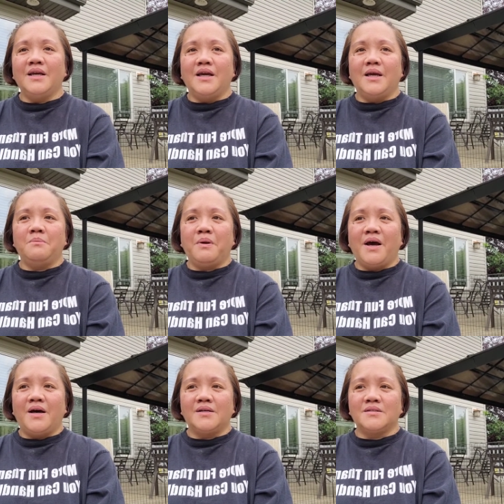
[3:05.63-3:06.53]
And
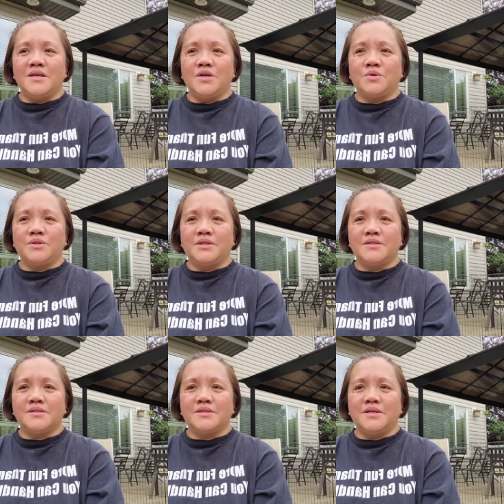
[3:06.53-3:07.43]
plus, he couldn't
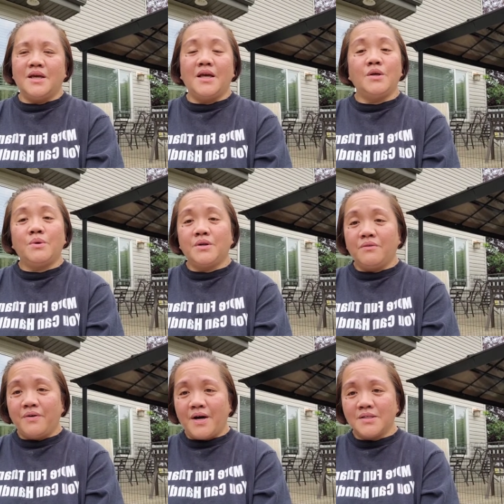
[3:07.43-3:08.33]
see any one
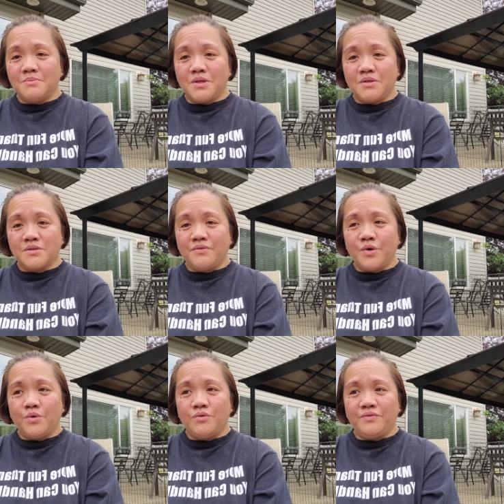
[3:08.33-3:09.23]
of us because of
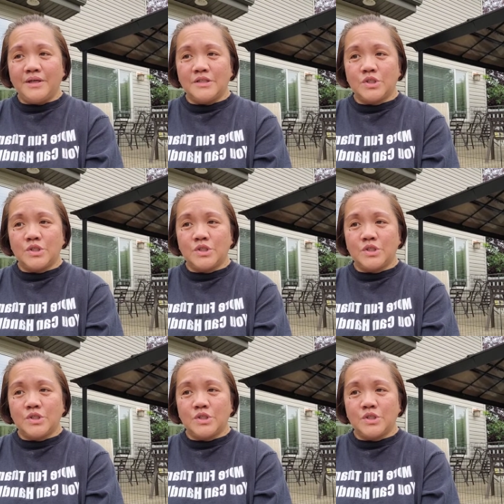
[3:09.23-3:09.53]
COVID,